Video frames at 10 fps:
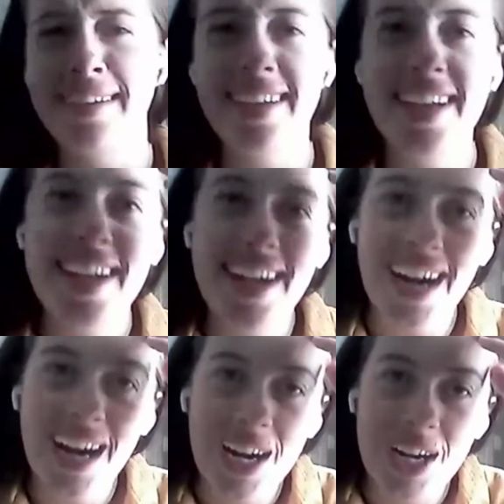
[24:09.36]
Yeah.
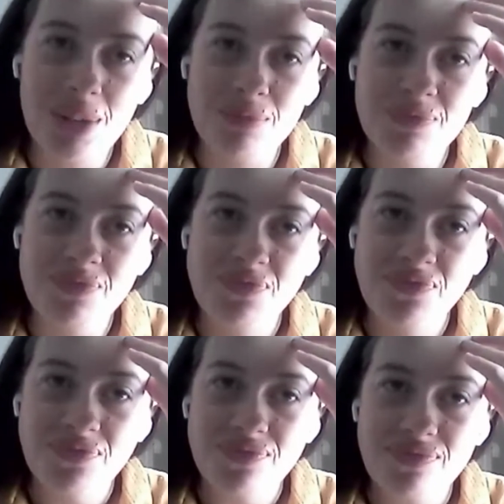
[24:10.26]
um,
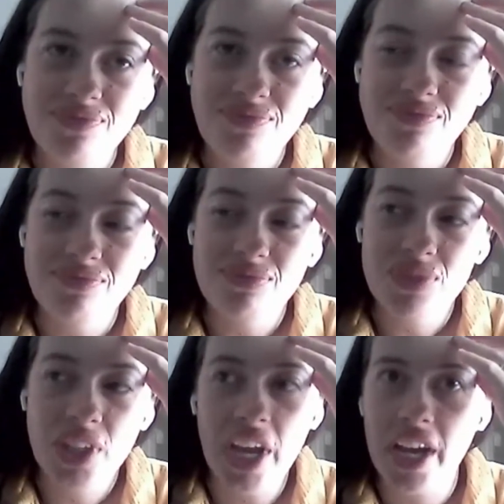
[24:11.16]

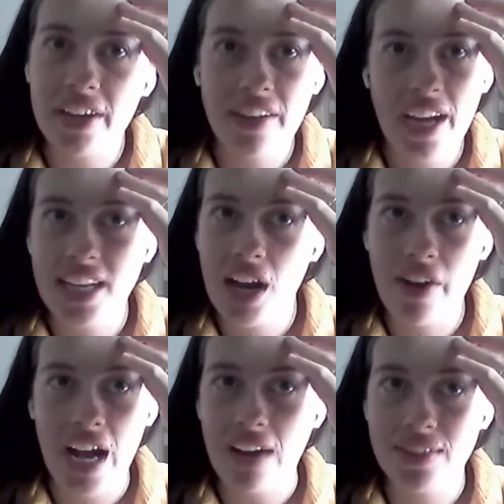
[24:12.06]
yeah. And now
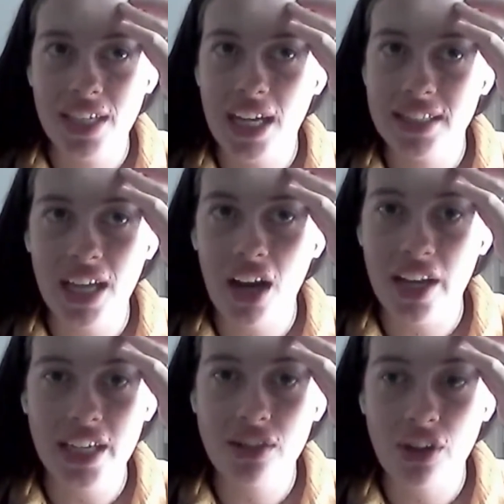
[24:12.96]
I haven't had that. I
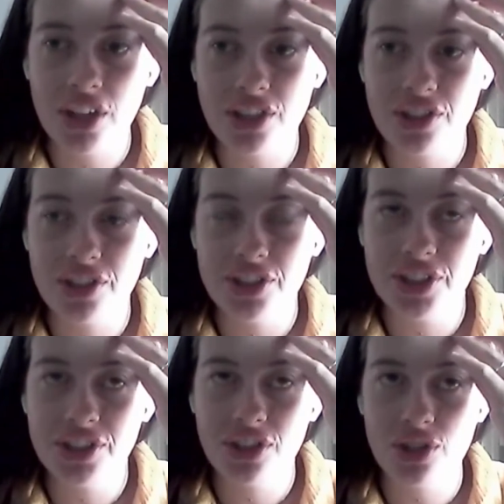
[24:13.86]
can go
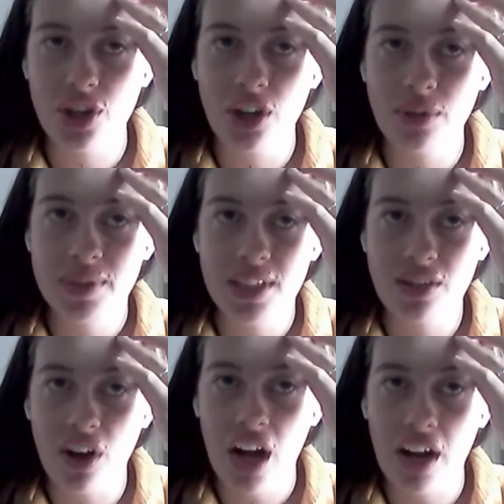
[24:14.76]
to the shops and
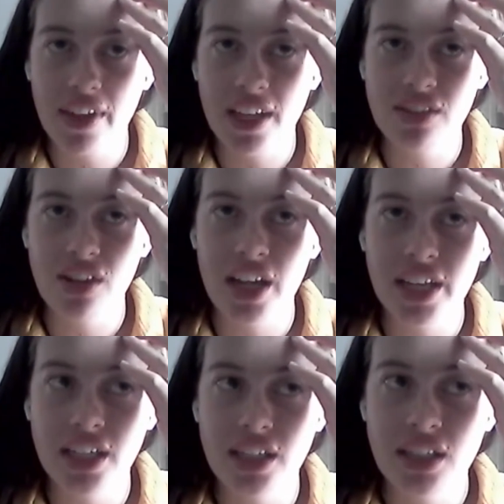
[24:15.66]
not have
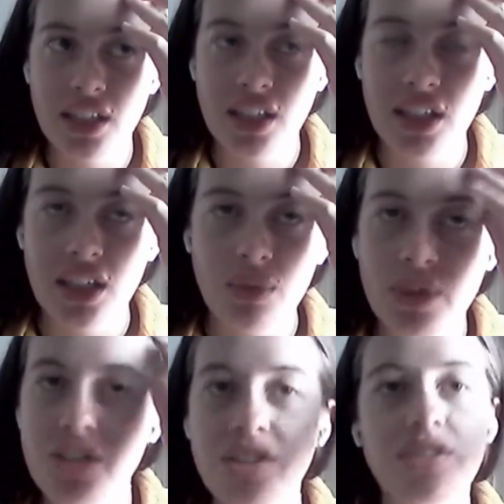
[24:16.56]
anxiety,
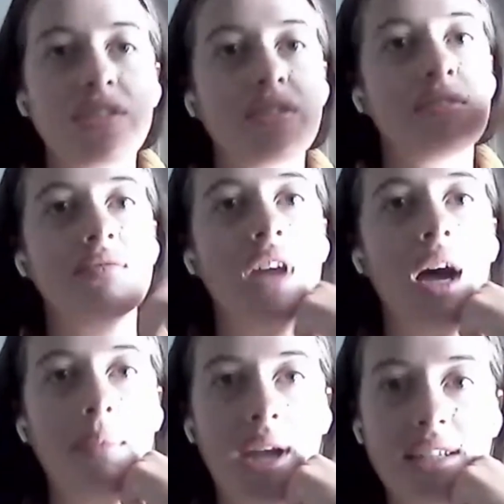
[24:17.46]
which is
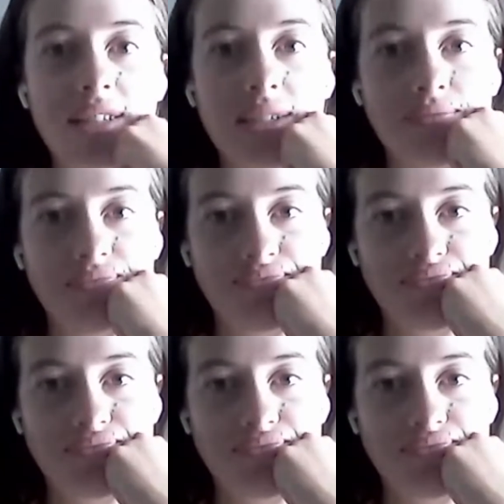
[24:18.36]
amazing.